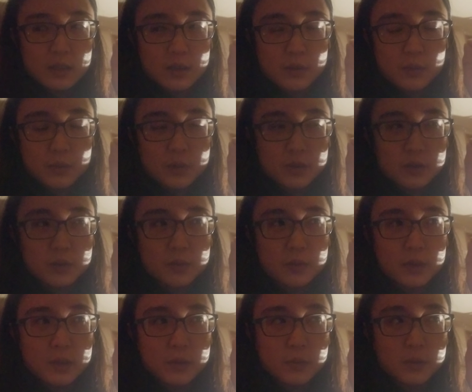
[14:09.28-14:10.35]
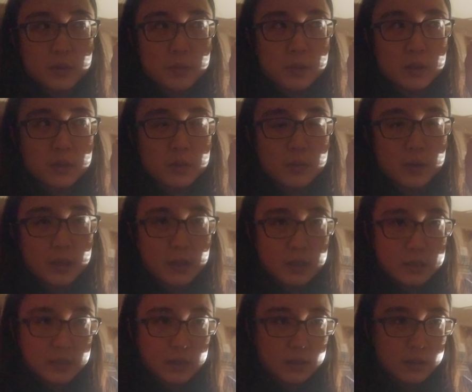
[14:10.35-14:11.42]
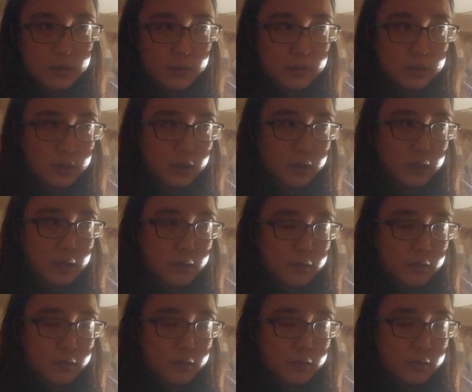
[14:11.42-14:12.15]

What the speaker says: would be to realize that those are,